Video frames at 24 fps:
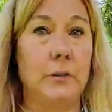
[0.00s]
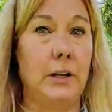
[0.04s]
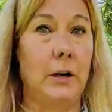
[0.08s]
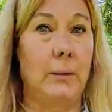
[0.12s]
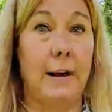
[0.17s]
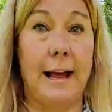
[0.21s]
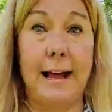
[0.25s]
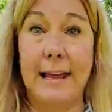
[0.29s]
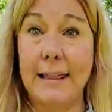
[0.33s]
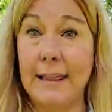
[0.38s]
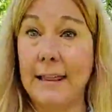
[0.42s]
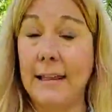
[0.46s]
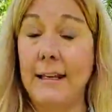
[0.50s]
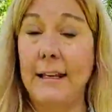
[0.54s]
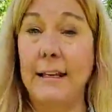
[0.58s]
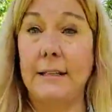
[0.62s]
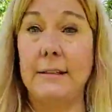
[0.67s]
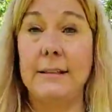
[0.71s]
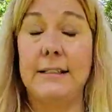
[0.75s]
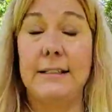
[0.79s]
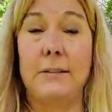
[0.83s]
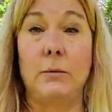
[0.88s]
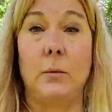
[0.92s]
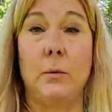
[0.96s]

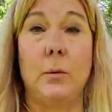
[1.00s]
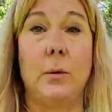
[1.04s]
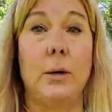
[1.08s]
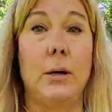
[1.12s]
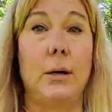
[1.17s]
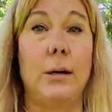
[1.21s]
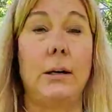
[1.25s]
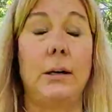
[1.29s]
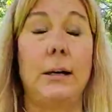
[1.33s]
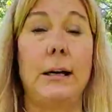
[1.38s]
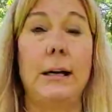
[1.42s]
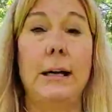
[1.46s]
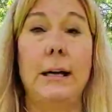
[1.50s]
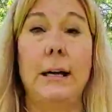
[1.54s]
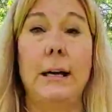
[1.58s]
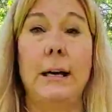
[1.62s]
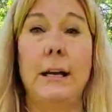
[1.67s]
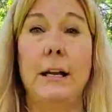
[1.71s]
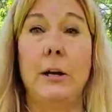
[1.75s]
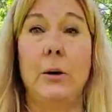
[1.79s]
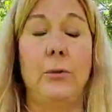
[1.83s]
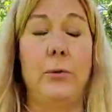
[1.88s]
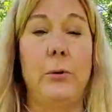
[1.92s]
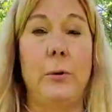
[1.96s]
athletes, or,
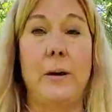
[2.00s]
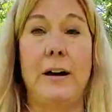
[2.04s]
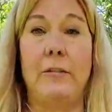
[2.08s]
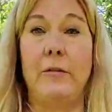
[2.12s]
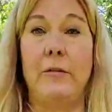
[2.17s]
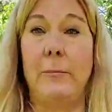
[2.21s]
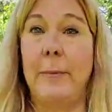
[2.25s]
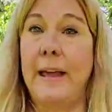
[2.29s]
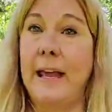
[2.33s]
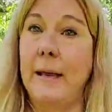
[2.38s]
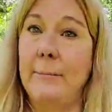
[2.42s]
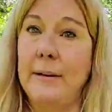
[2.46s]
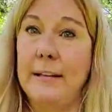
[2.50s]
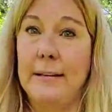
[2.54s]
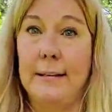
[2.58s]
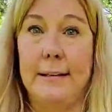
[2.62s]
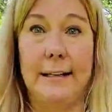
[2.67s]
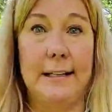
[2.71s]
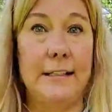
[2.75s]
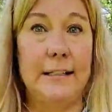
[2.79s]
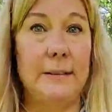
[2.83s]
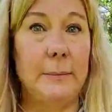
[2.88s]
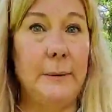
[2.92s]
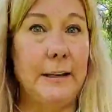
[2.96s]
if you have a baby that
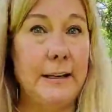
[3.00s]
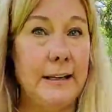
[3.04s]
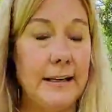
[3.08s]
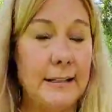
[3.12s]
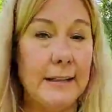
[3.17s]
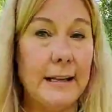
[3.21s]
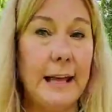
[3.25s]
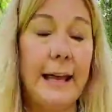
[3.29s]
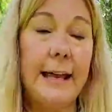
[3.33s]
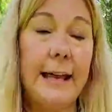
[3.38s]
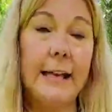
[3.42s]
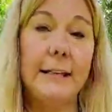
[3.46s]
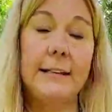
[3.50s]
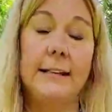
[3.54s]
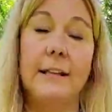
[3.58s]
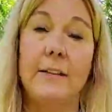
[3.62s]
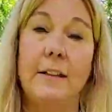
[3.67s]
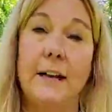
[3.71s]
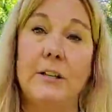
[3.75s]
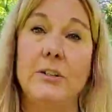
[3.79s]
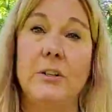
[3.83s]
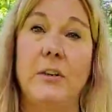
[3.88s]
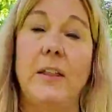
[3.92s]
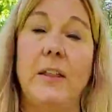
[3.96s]
needs Pedialyte, the
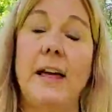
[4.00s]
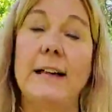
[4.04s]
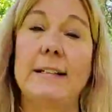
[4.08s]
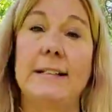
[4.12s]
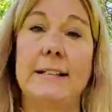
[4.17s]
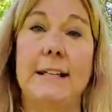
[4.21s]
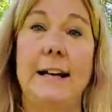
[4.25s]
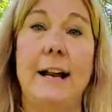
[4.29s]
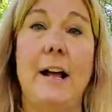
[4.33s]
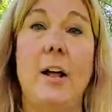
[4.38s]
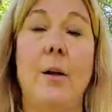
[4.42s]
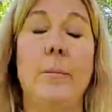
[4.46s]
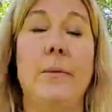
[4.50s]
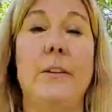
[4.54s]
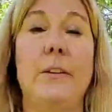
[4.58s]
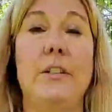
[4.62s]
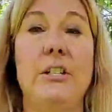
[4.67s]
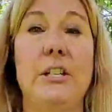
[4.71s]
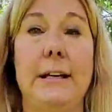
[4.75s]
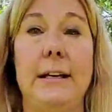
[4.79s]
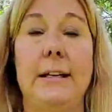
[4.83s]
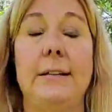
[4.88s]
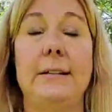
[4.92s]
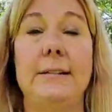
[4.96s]
electrolytes can help the
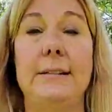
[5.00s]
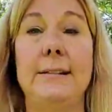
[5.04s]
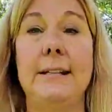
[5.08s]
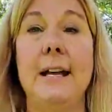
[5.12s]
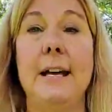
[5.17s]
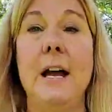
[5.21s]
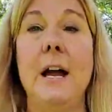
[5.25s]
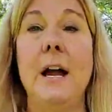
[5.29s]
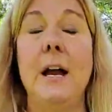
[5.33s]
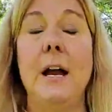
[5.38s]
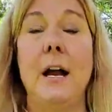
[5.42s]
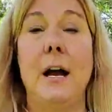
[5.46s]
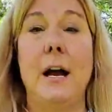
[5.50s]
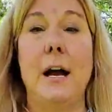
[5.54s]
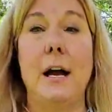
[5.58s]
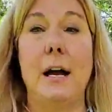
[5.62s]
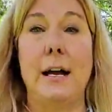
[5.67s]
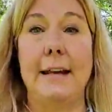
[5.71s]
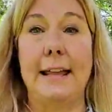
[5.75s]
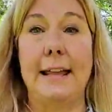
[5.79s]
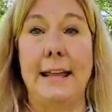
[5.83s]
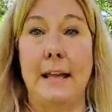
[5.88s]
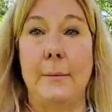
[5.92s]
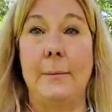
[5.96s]
chickens
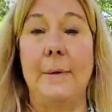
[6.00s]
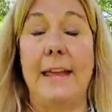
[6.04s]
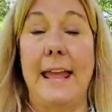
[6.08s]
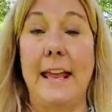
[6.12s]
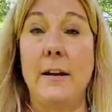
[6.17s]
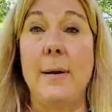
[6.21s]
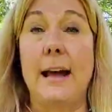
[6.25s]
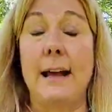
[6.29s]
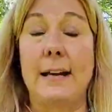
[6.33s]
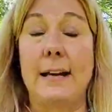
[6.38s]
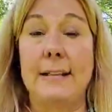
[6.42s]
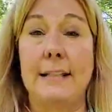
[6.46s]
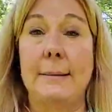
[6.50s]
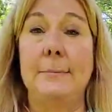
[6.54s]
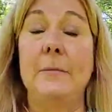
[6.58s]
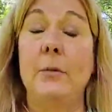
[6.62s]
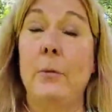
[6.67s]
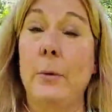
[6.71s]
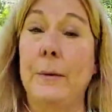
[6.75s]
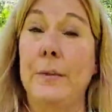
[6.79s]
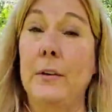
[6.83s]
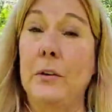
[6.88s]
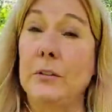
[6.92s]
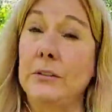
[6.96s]
gain back some
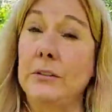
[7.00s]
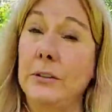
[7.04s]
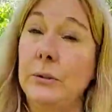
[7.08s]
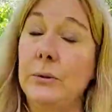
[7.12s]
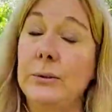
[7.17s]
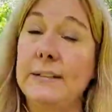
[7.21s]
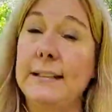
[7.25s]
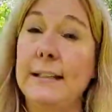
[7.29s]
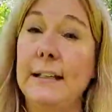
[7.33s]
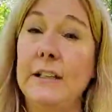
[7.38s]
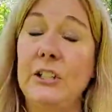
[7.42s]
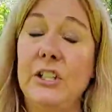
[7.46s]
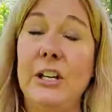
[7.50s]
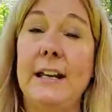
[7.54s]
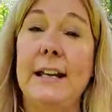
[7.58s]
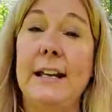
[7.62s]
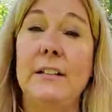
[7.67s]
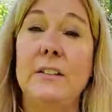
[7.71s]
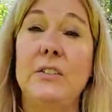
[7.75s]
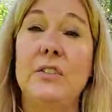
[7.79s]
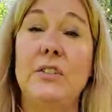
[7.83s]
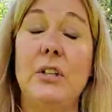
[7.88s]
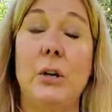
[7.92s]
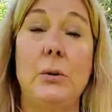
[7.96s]
of what they're losing.
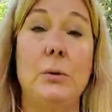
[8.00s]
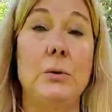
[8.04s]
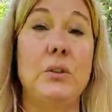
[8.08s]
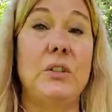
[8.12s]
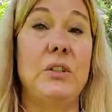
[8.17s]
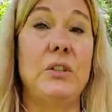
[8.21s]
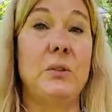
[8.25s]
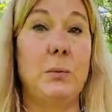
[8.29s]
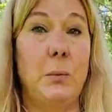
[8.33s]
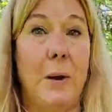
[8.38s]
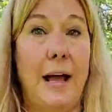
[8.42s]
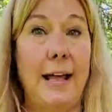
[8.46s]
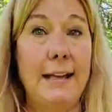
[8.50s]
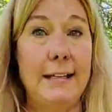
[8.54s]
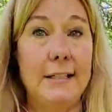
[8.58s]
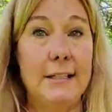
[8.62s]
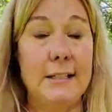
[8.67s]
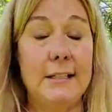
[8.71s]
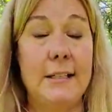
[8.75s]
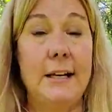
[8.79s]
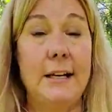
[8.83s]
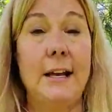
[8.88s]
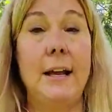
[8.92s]
Chickens don't sweat,